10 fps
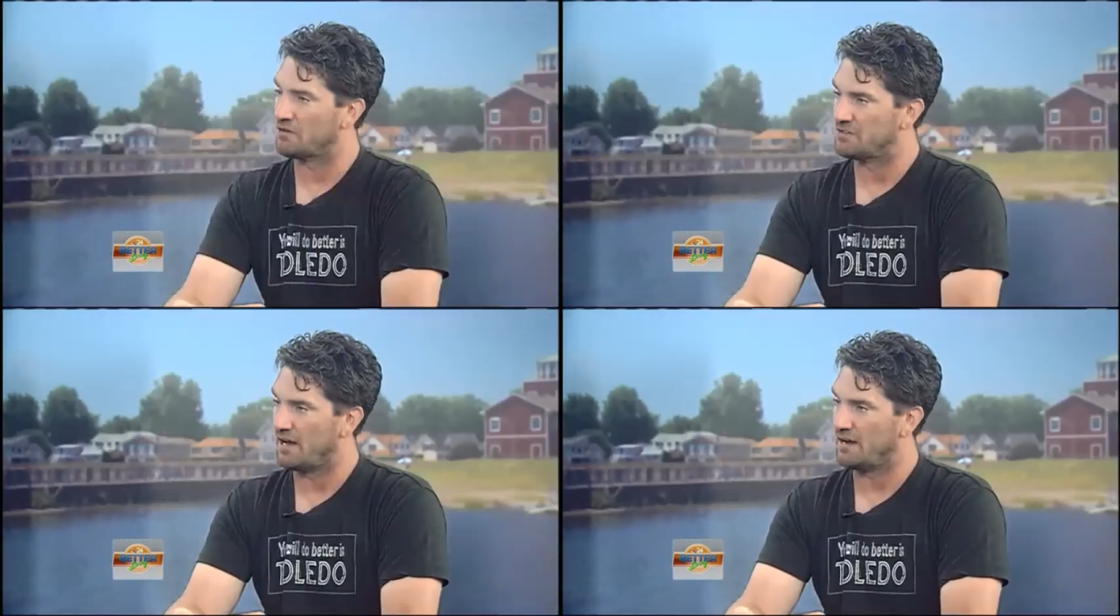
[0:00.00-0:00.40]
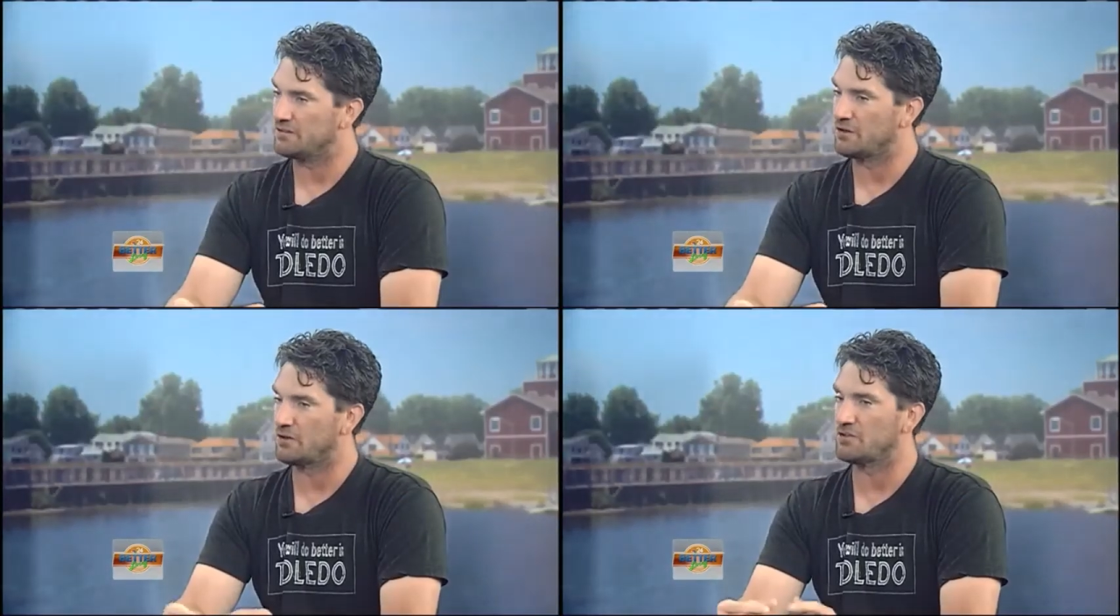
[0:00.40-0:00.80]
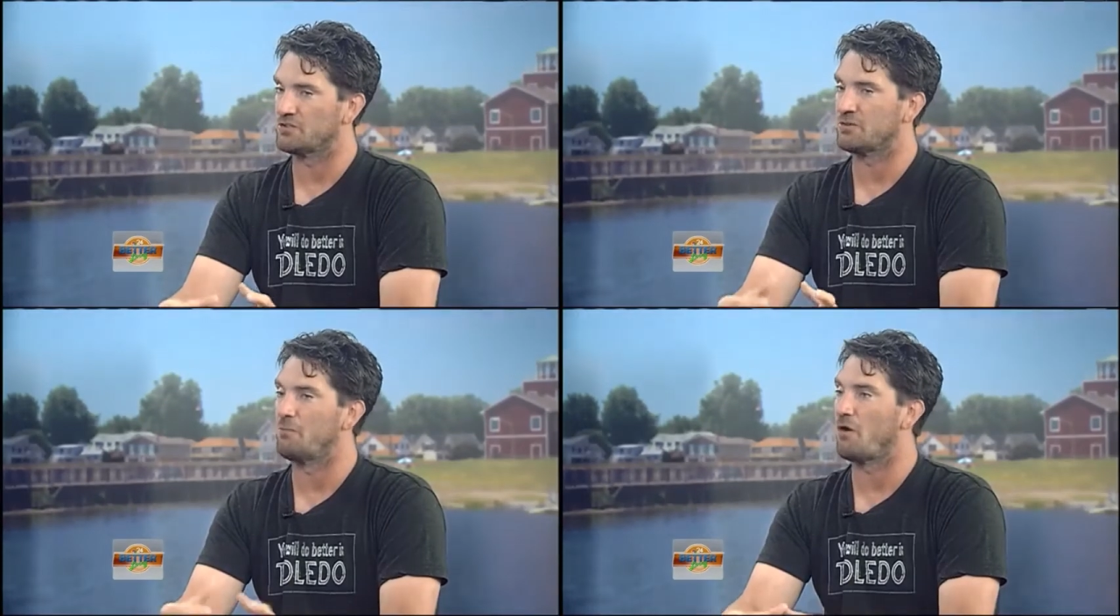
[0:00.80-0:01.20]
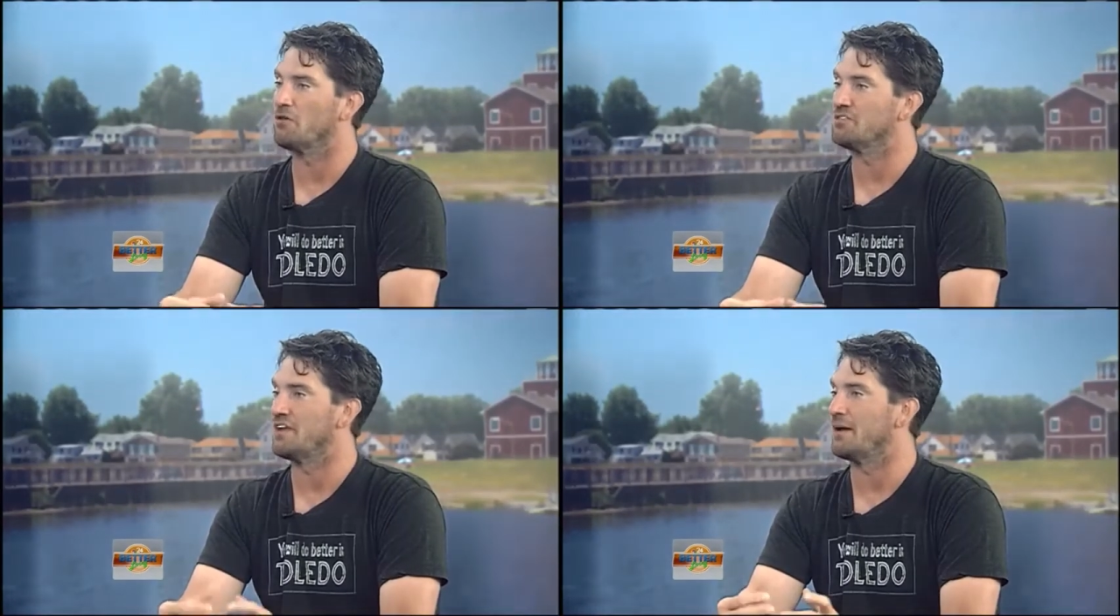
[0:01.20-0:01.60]
Day. So this was a
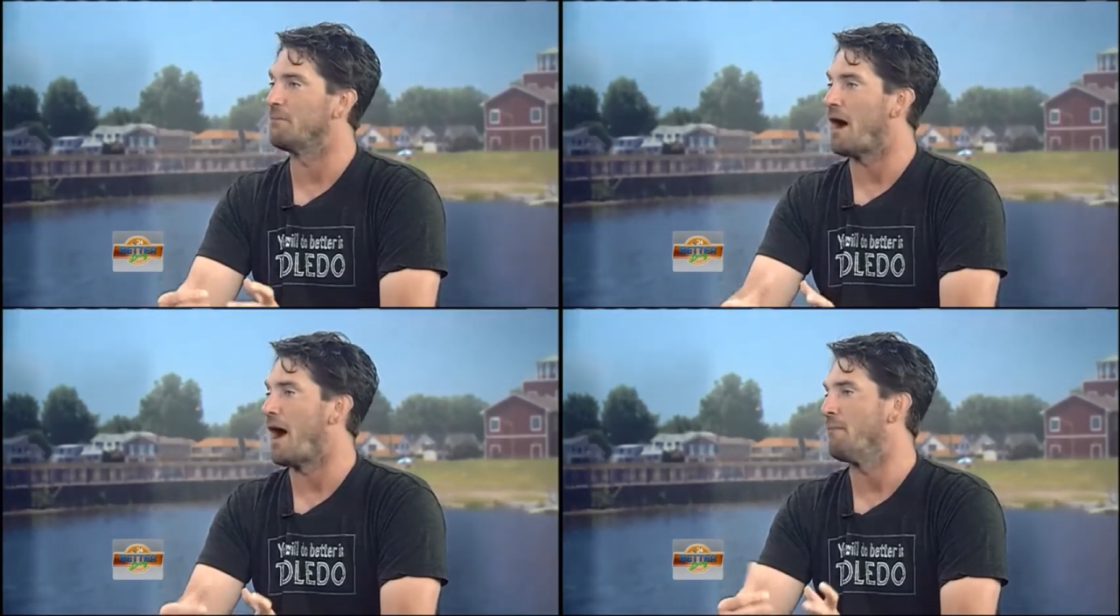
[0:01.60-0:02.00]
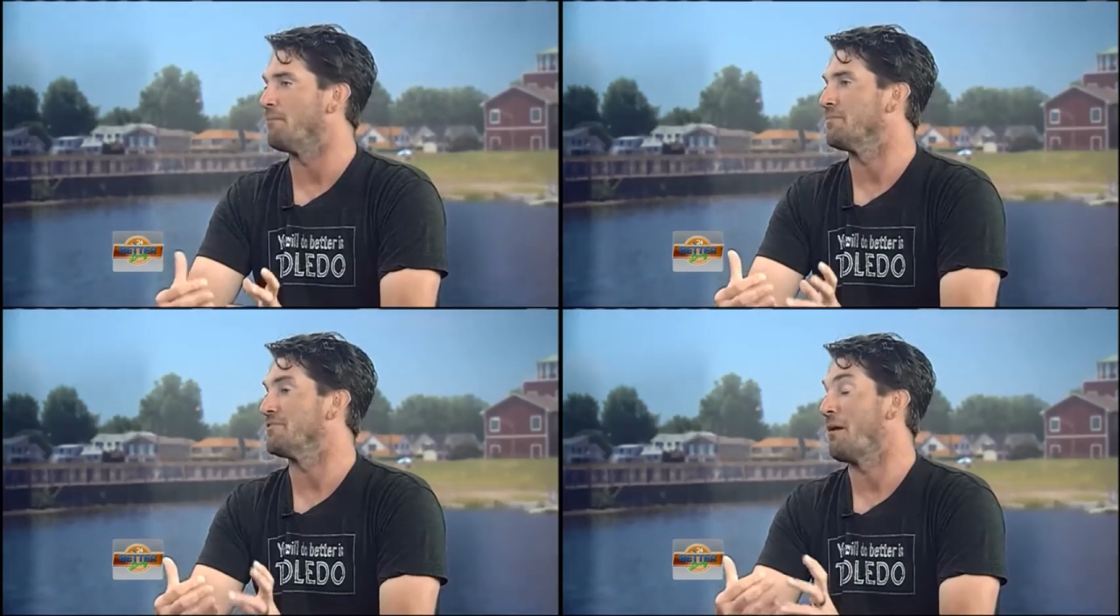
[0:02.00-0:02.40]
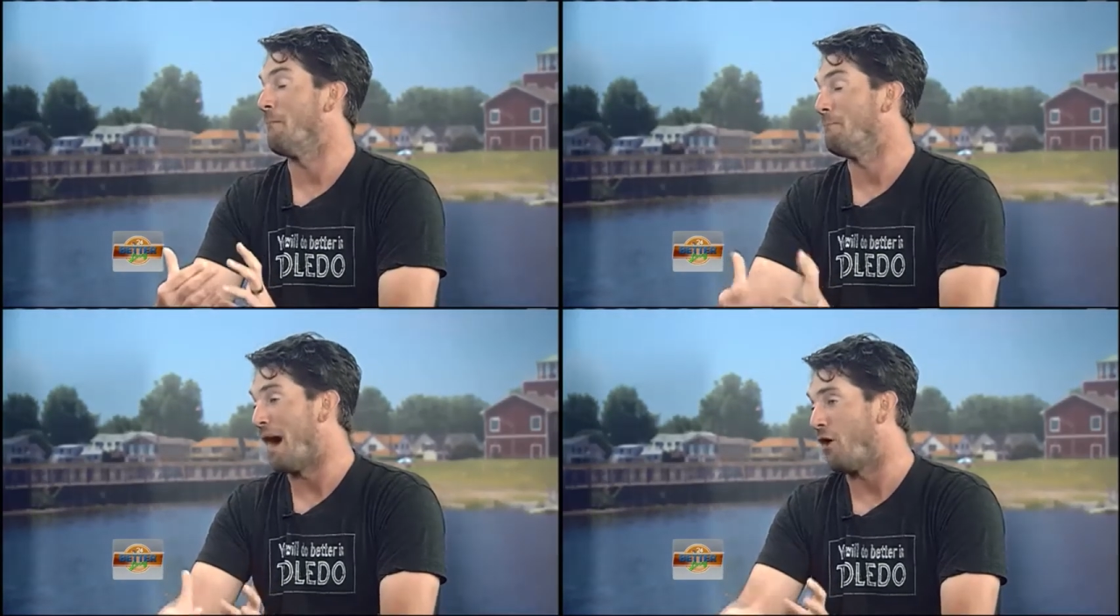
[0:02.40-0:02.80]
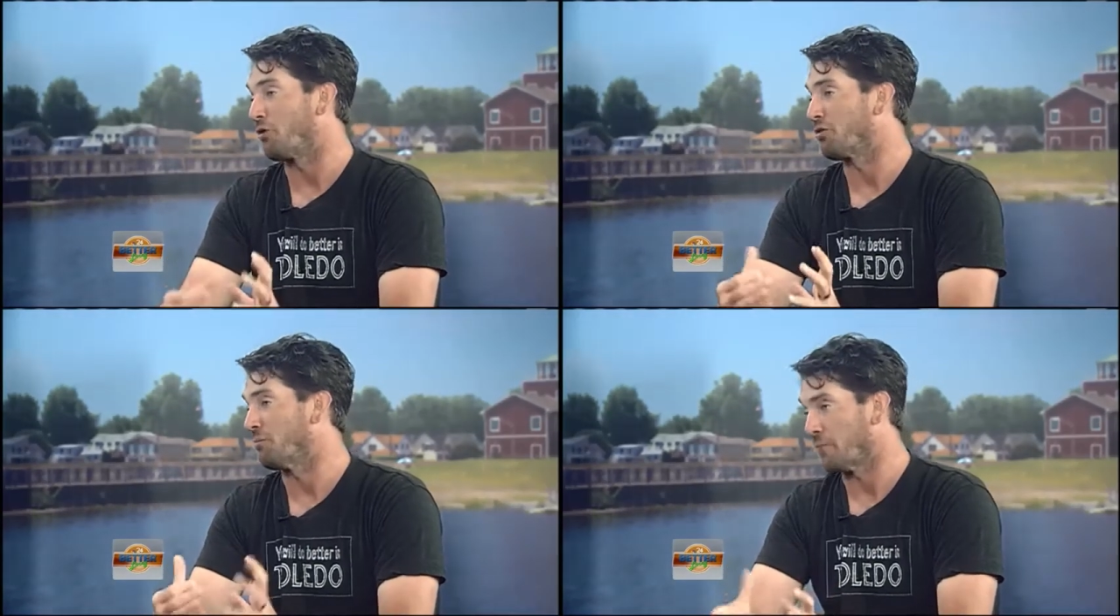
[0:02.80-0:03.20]
Mother's Day Mom's Mouth
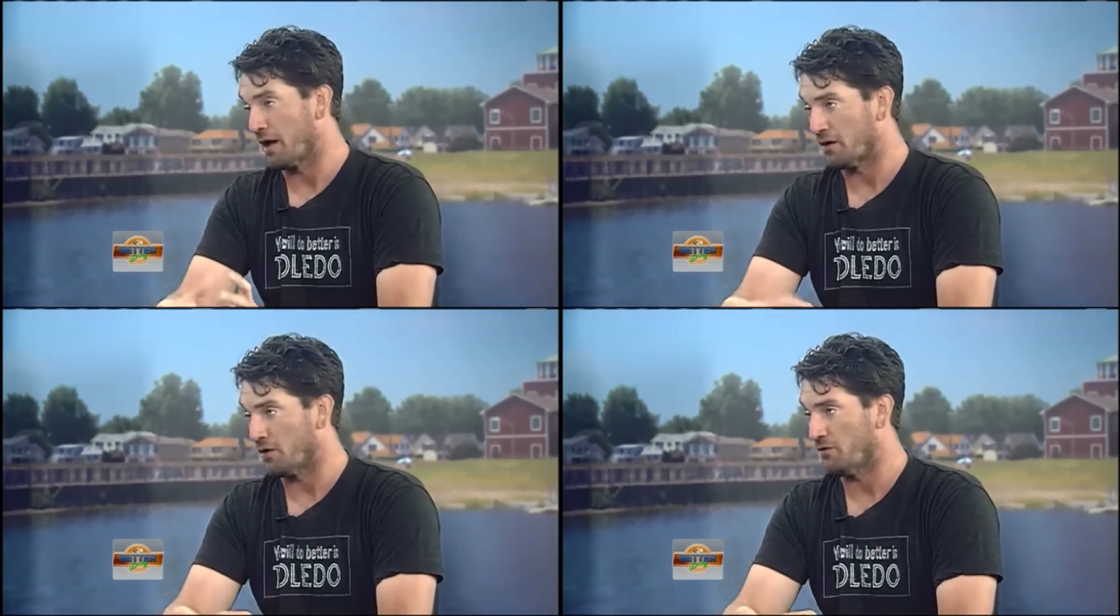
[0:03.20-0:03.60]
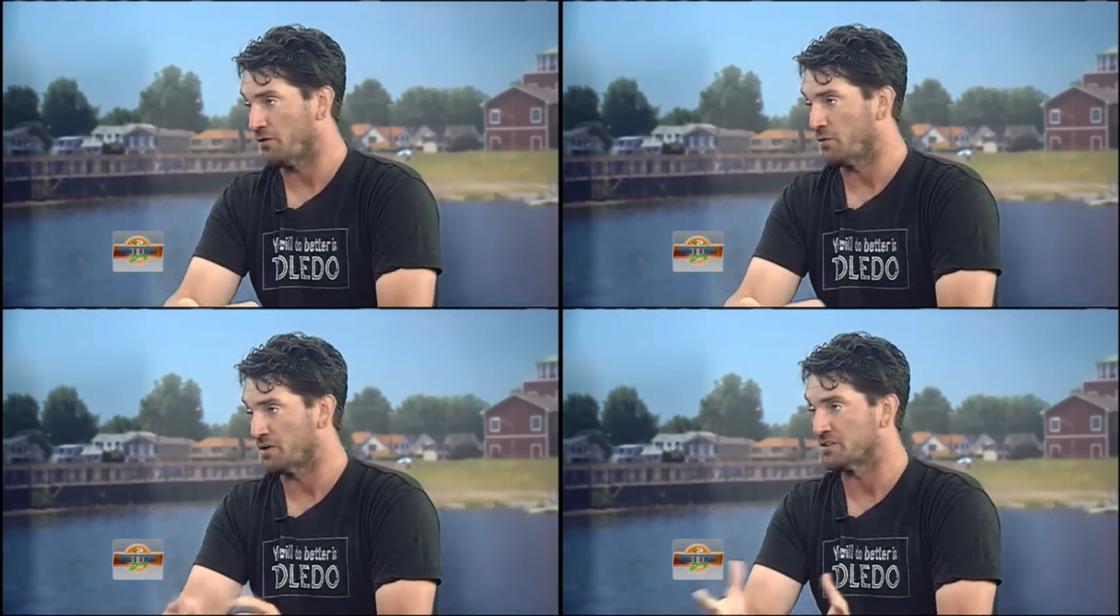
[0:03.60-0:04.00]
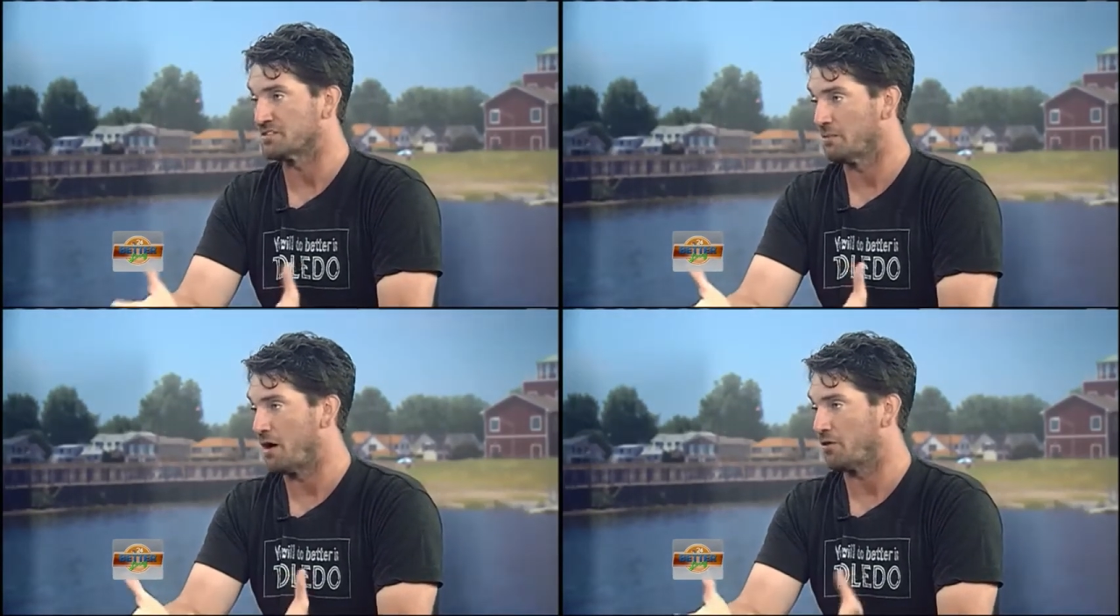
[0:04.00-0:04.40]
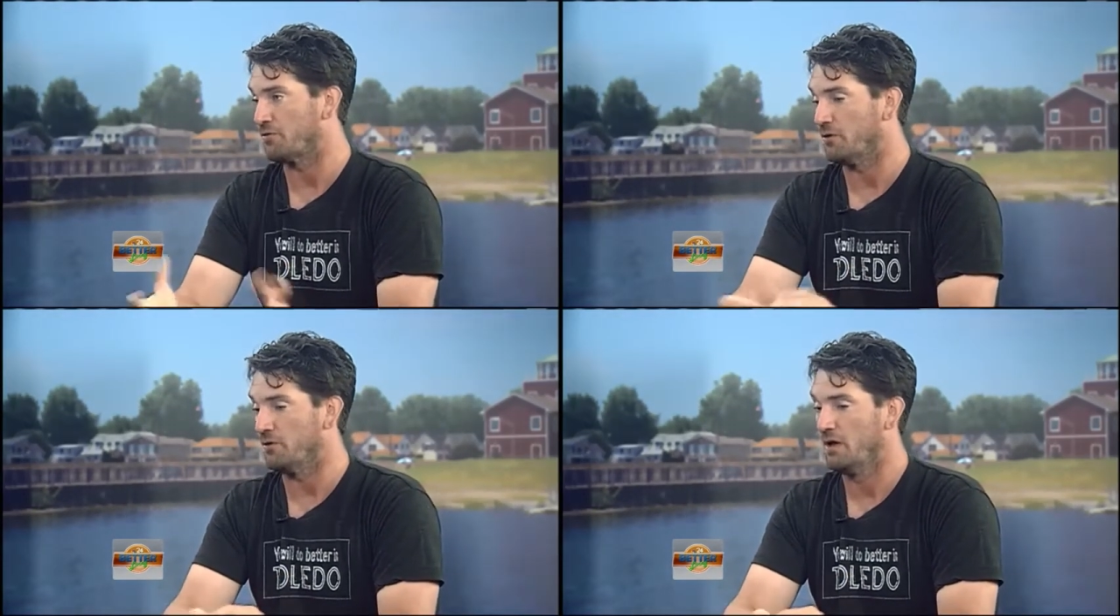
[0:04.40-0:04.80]
Makeover, which is a
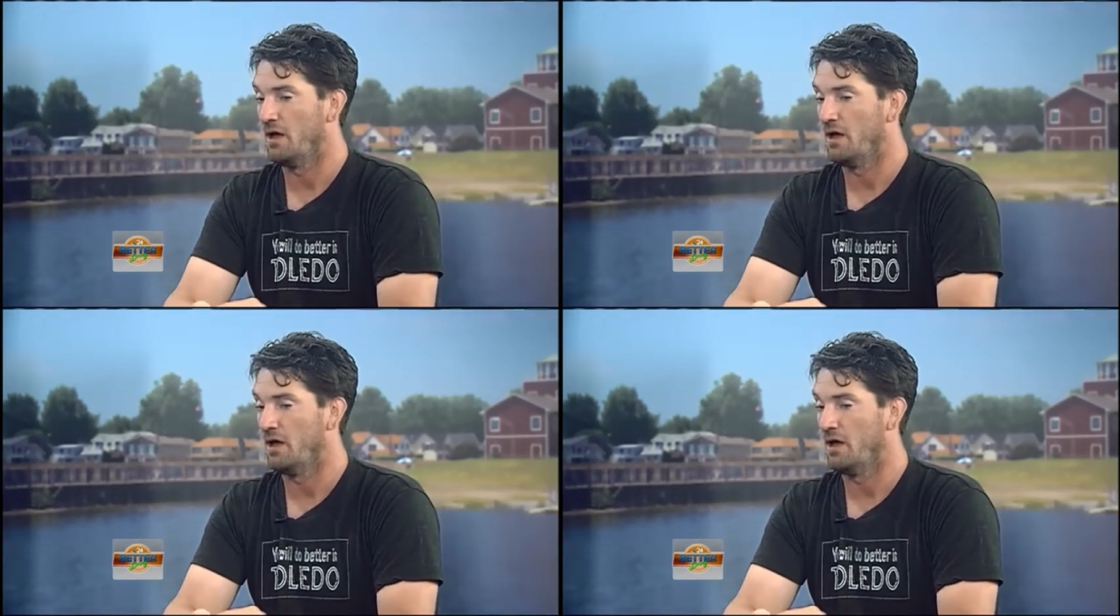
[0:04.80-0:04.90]
mouthful.